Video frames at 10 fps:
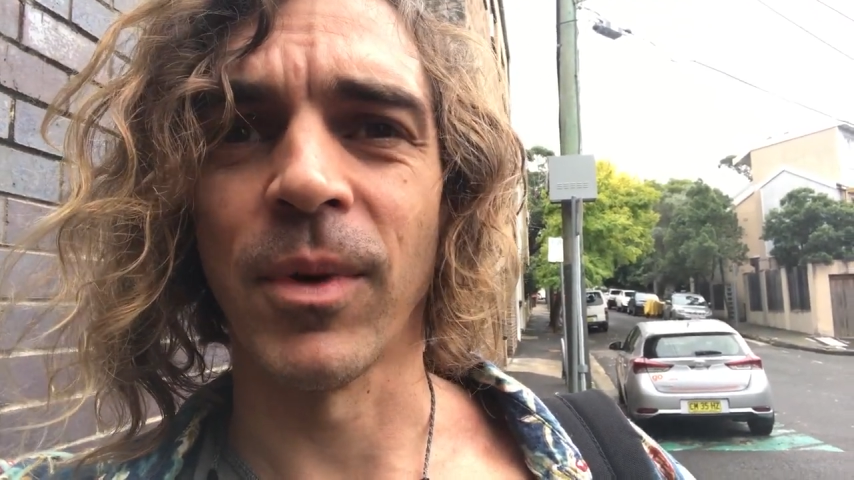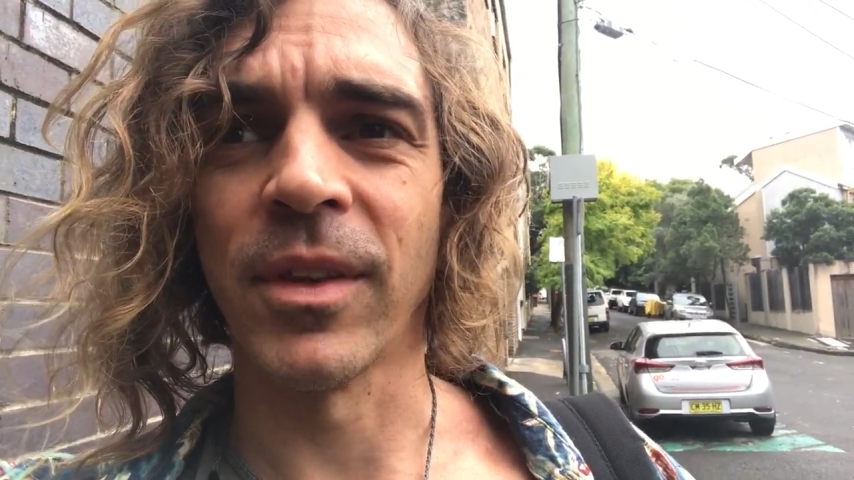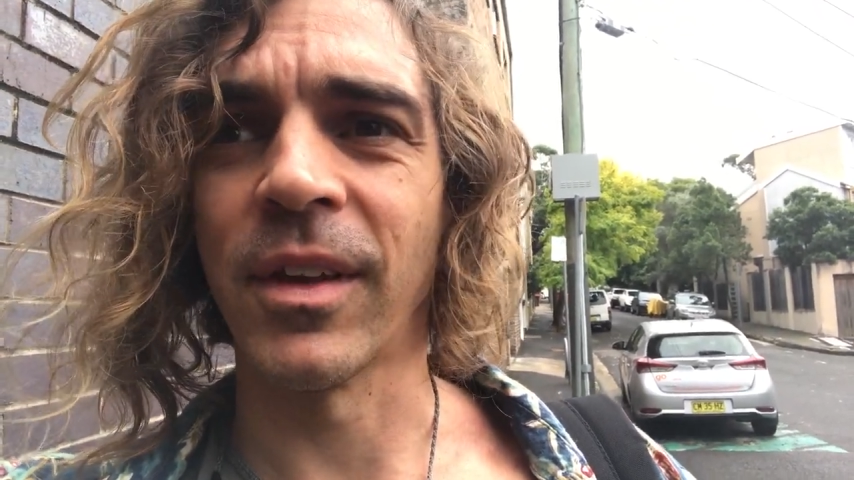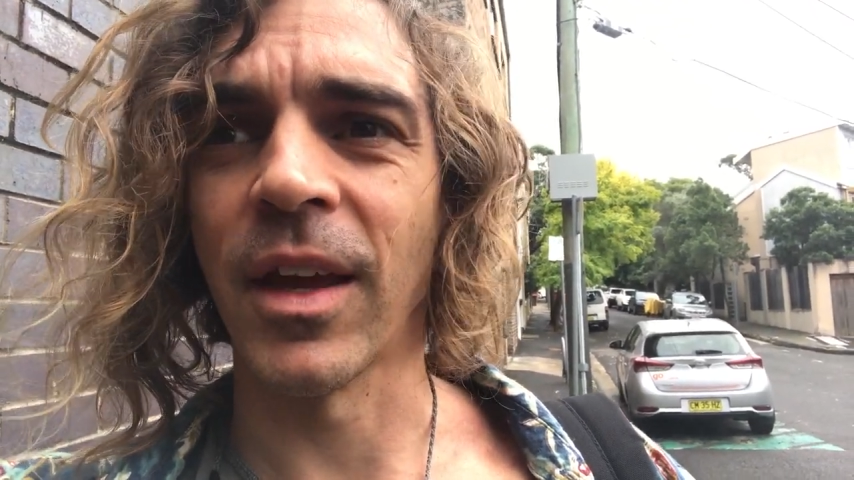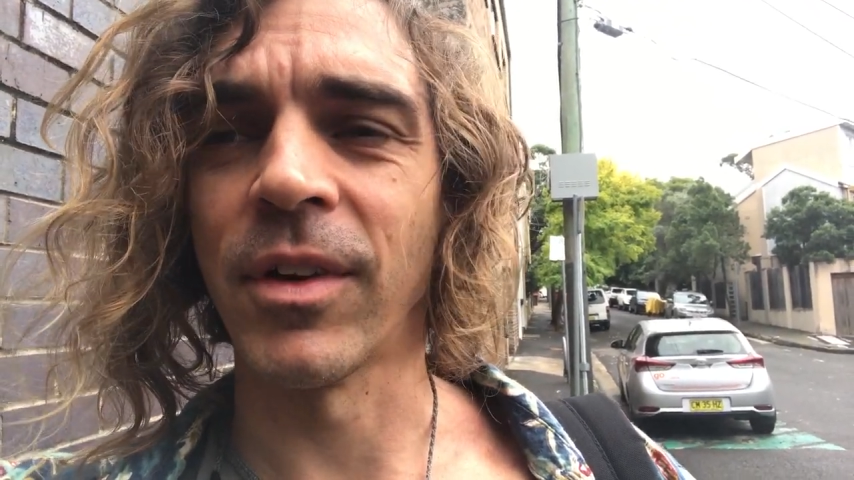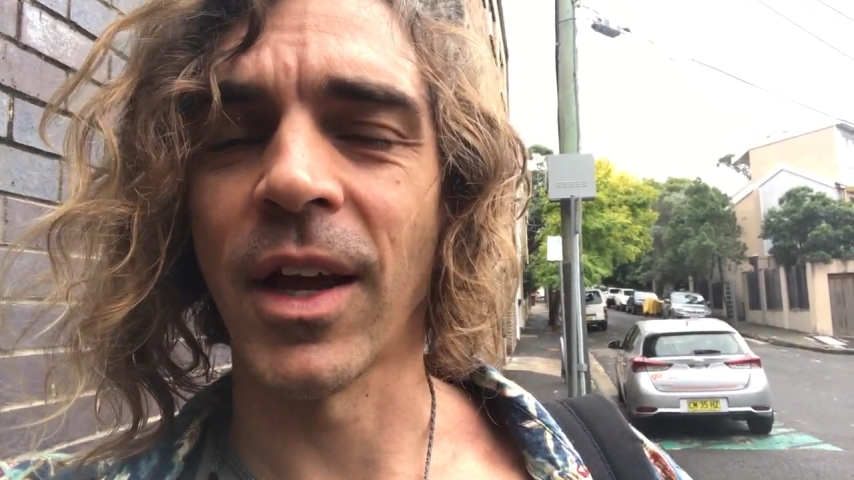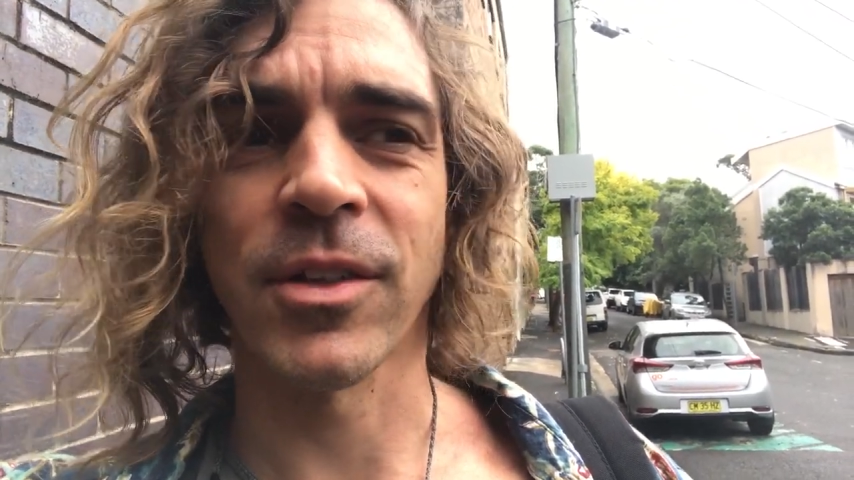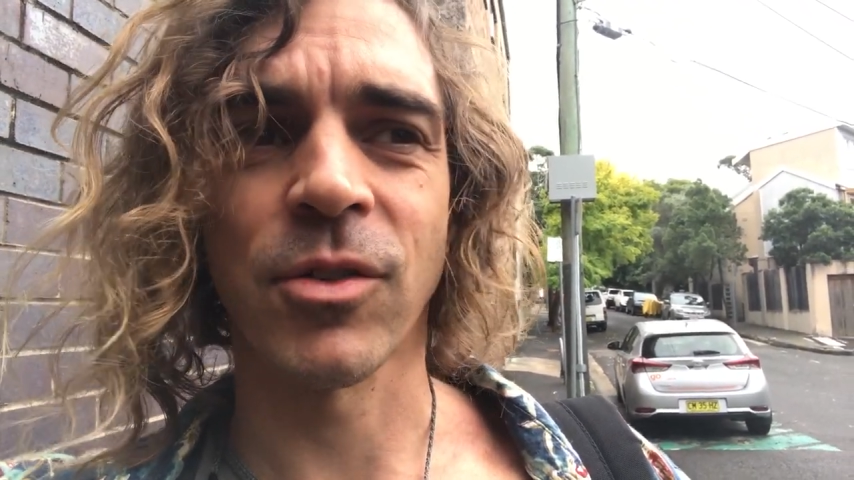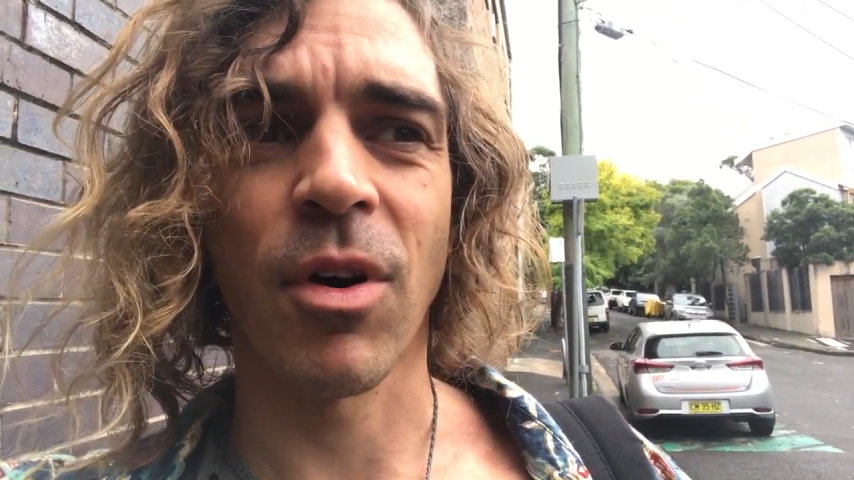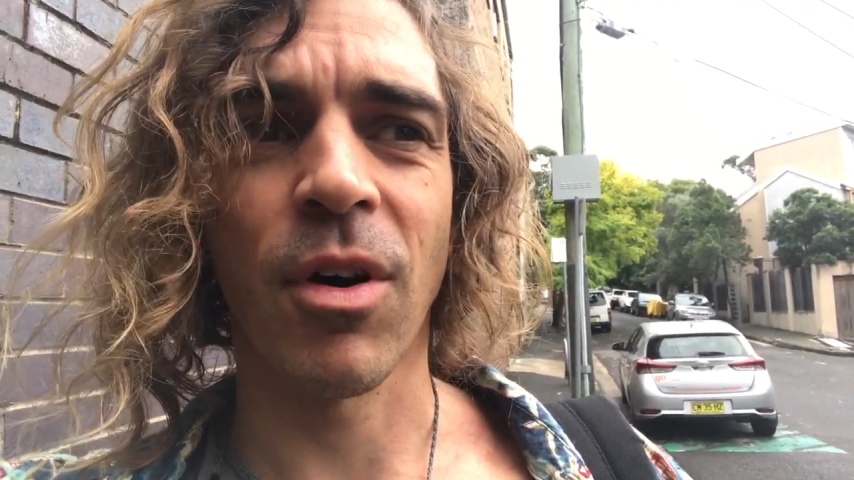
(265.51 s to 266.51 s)
with David
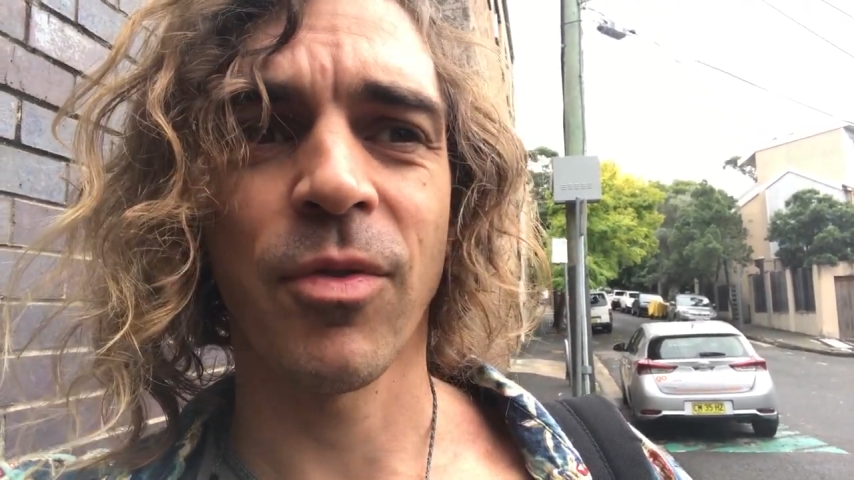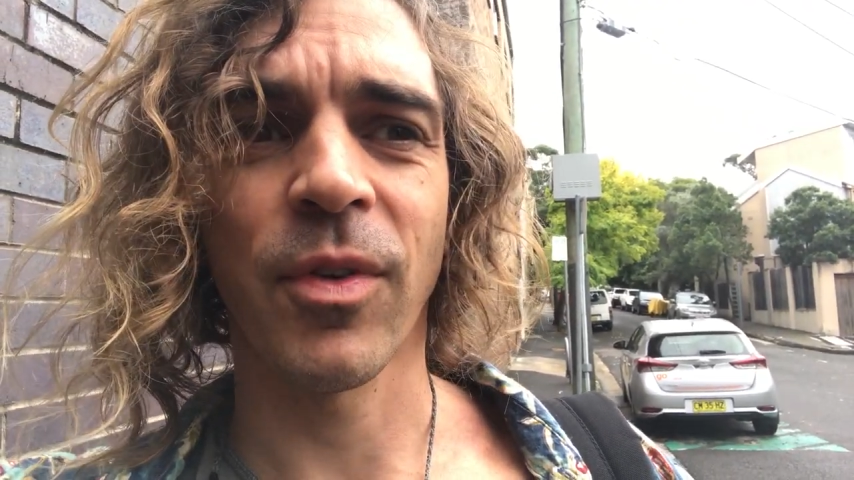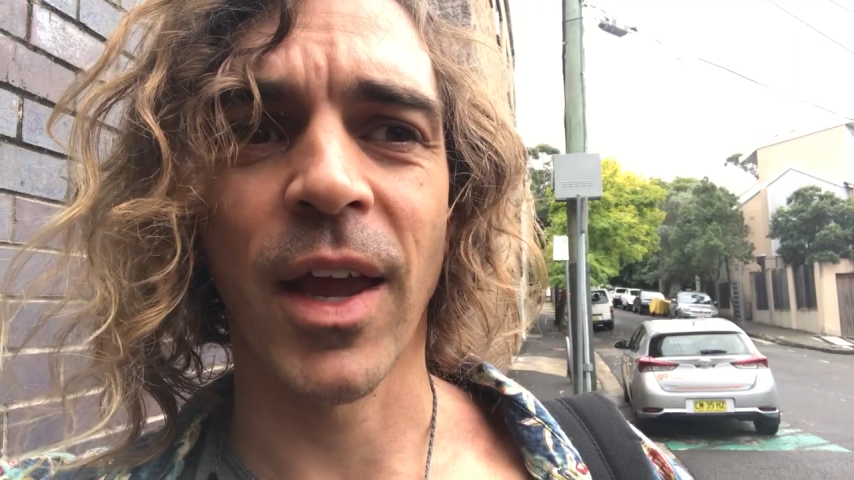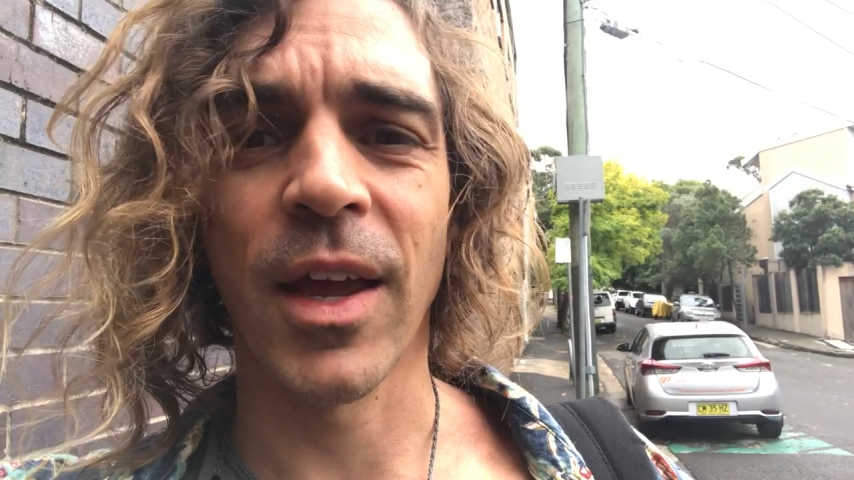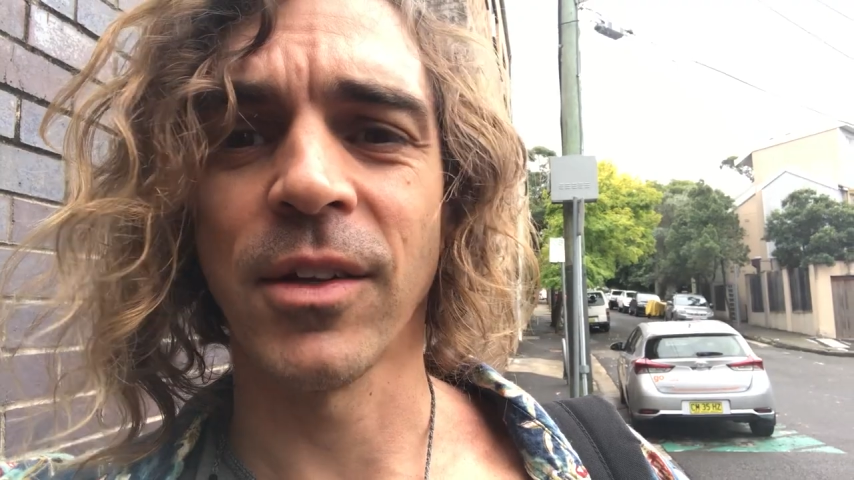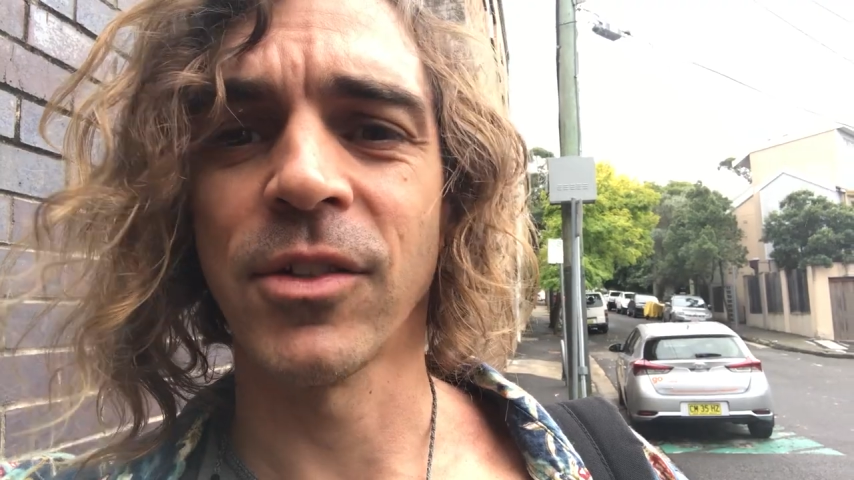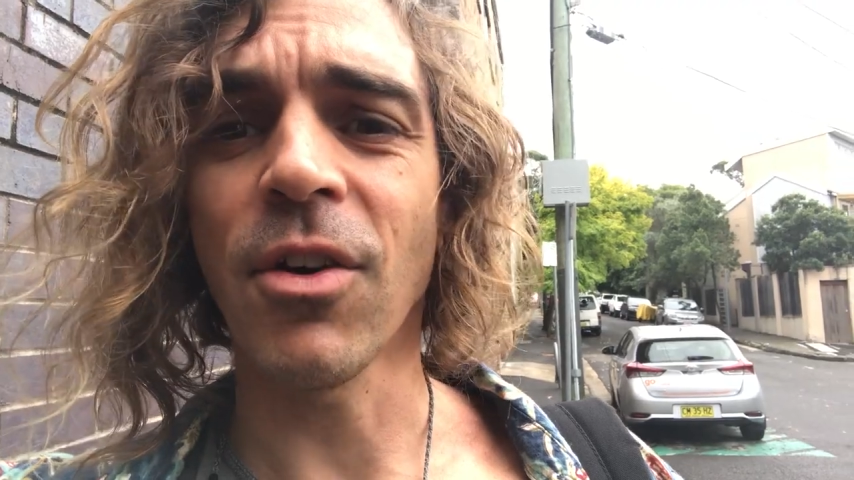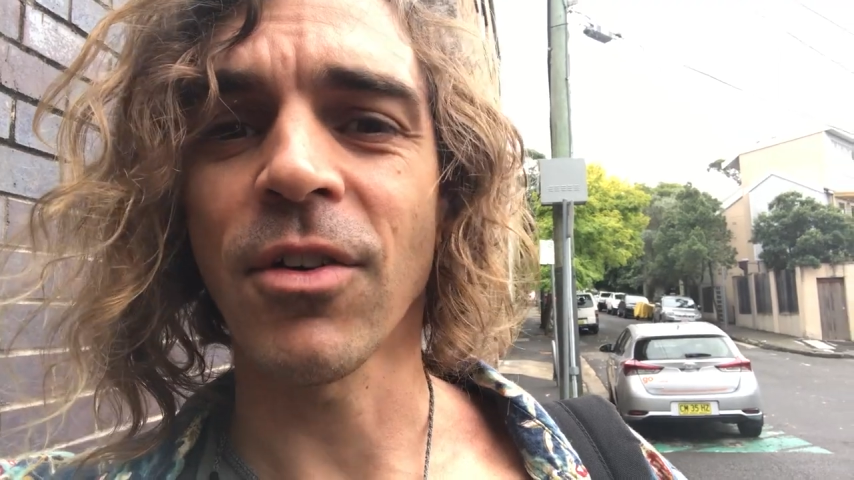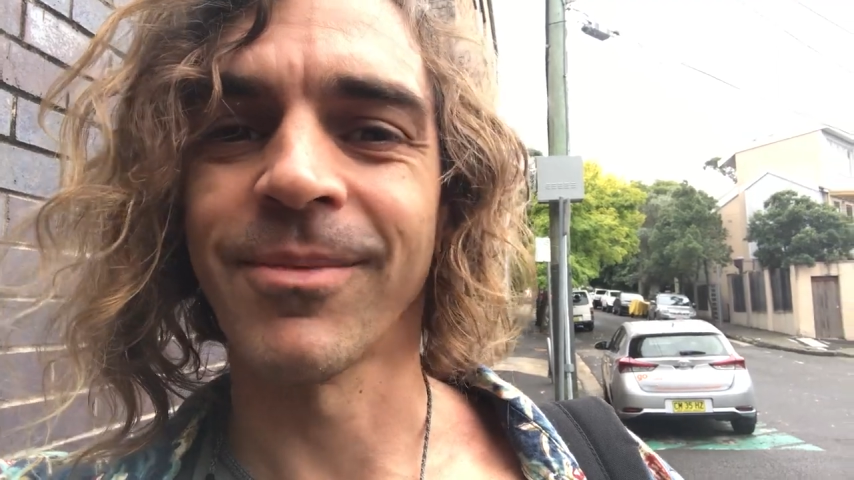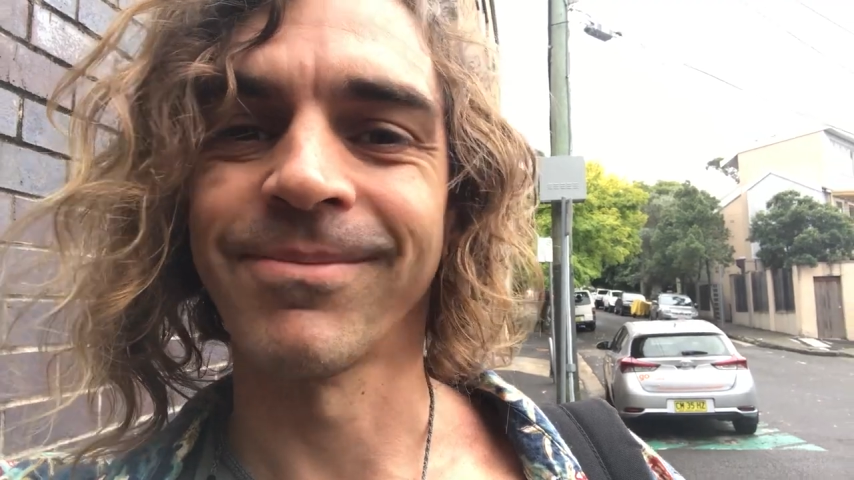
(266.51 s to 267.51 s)
Hasselhoff and a
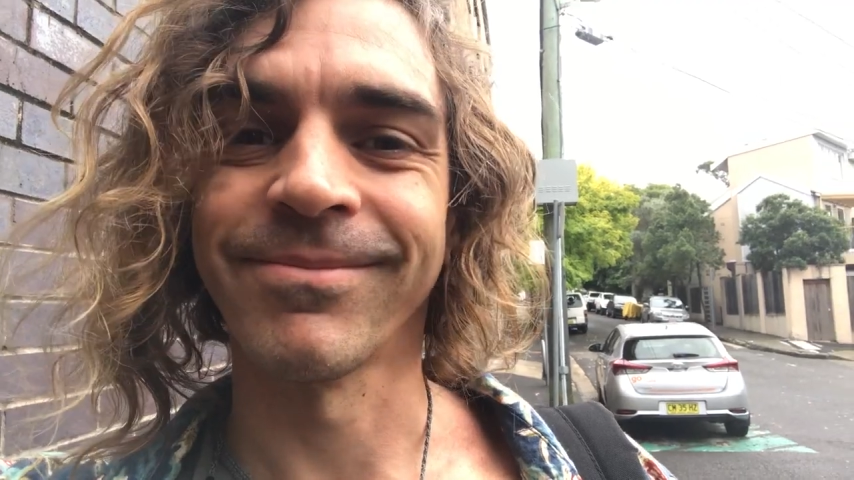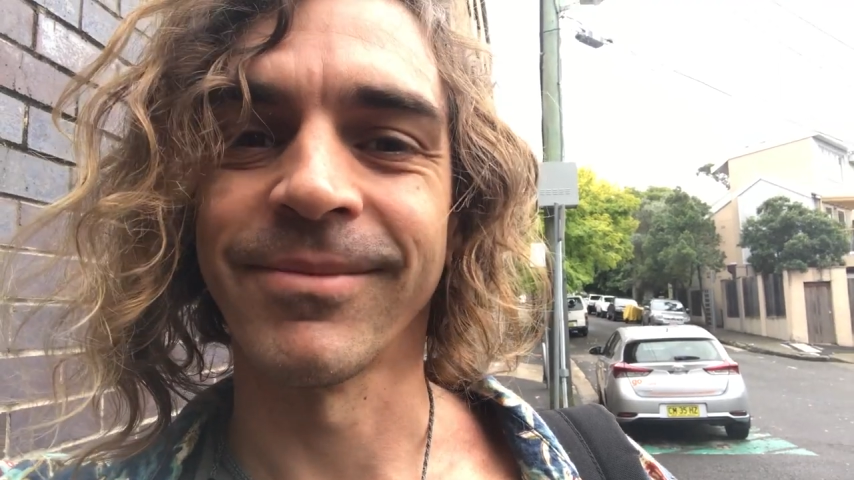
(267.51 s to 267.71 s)
dog